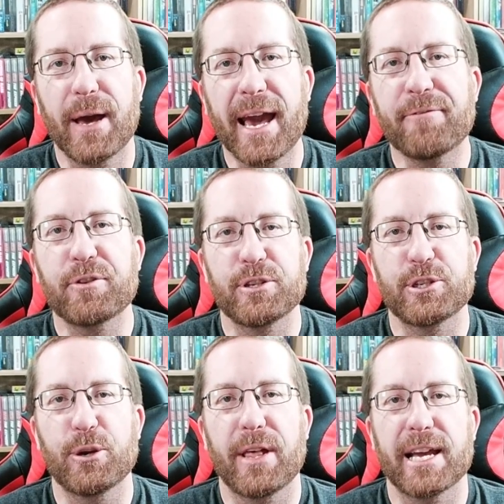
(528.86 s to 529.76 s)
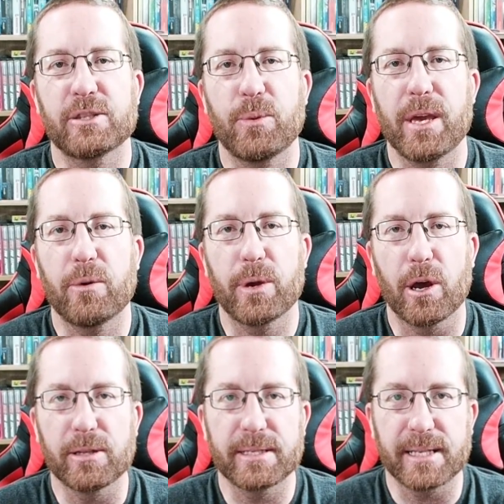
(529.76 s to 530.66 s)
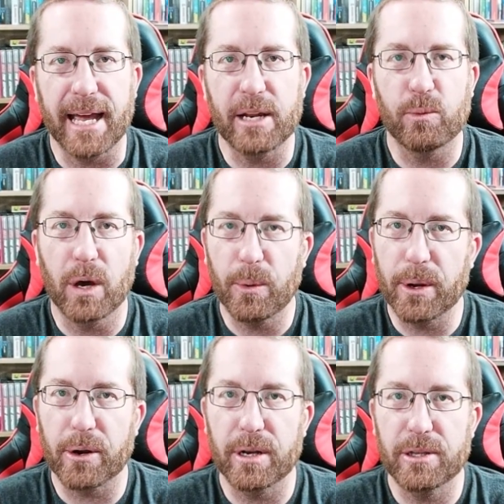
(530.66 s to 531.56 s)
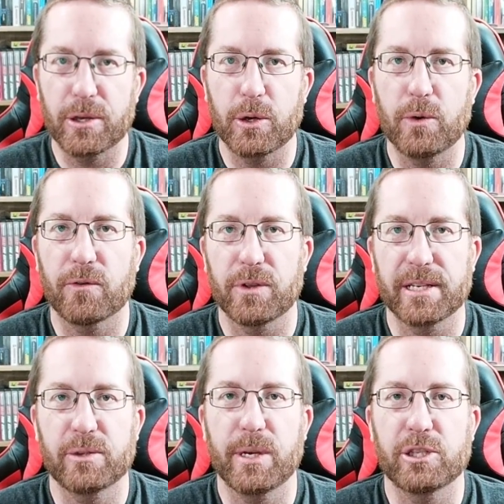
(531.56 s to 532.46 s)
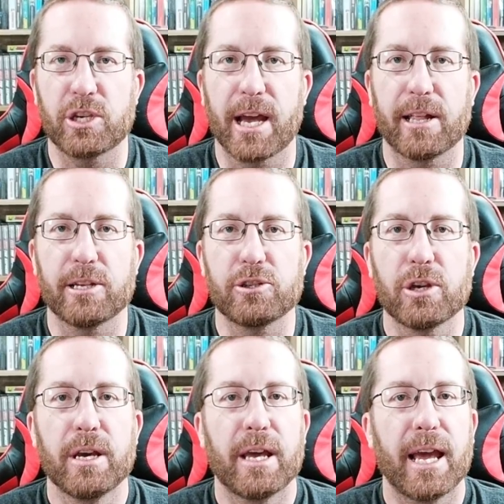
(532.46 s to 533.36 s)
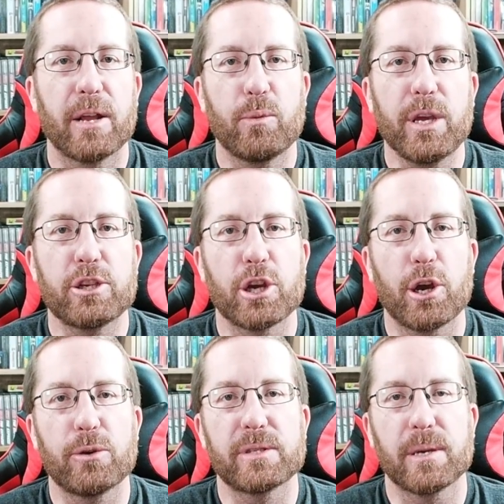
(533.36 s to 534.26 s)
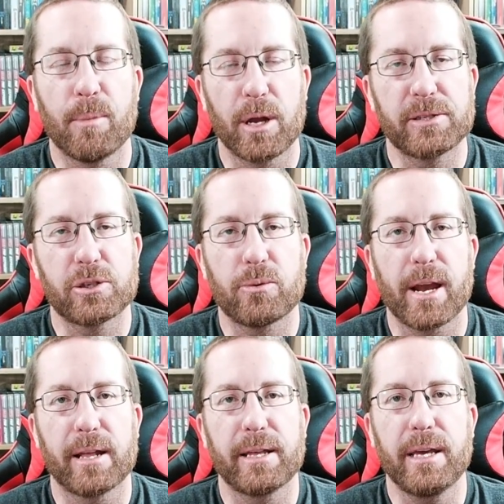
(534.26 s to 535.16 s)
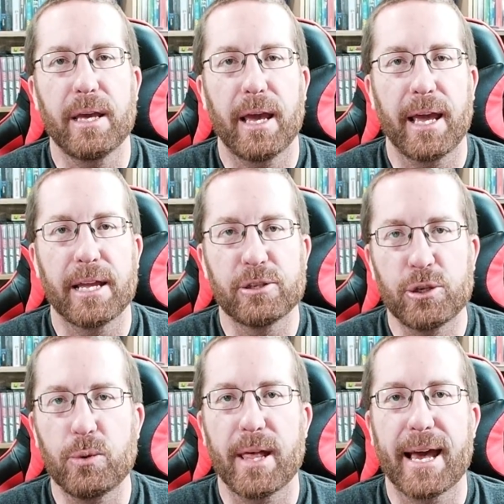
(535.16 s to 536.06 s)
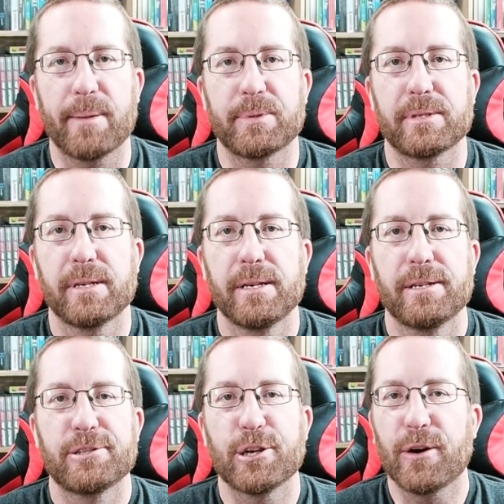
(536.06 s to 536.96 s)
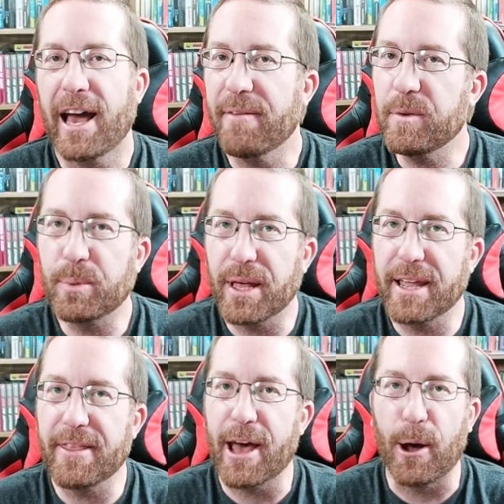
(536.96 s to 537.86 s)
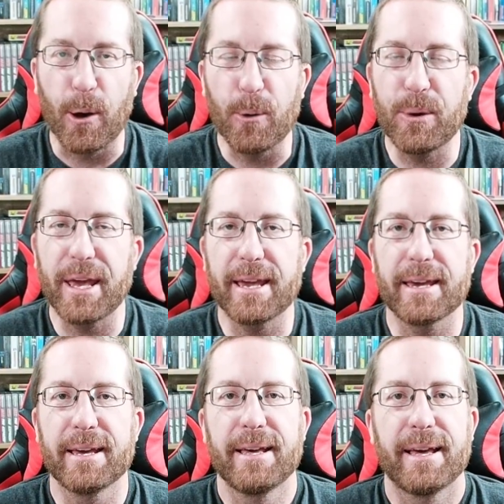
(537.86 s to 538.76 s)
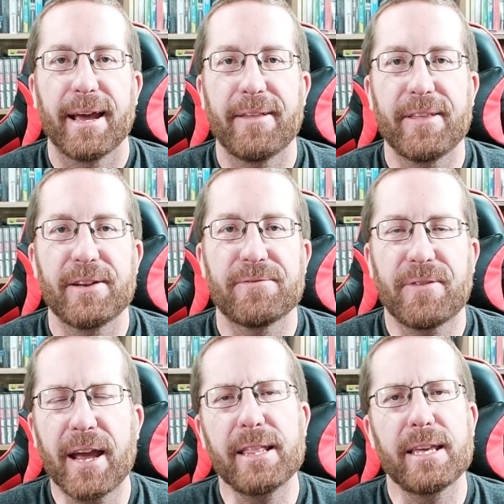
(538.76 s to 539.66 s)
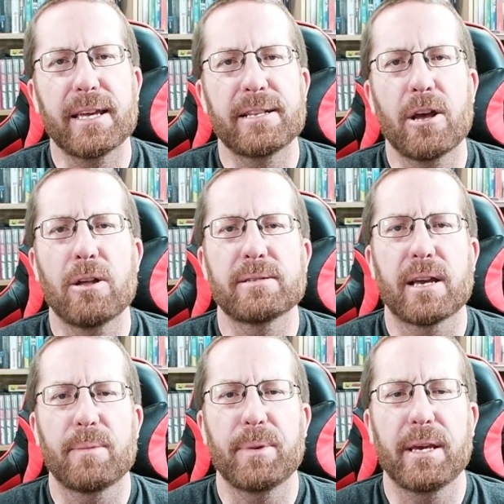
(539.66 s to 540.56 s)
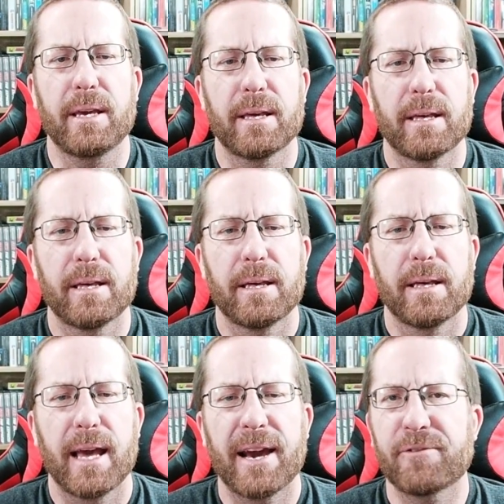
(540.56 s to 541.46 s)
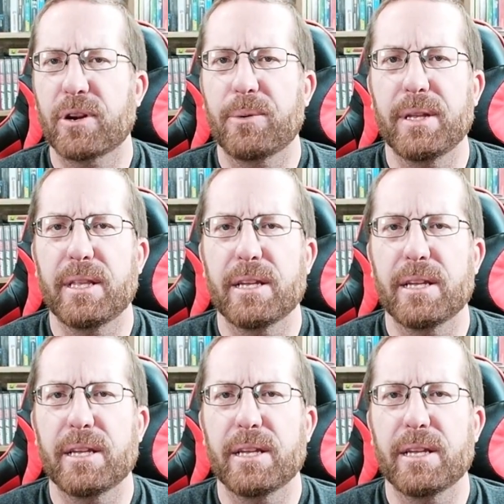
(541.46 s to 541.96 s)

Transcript: after the show last week, we all decided what we were going to do for this week's challenge, and we chose Monster Rally and 2 laps. So I've been playing that all week, and then finally it dawns on me after I read the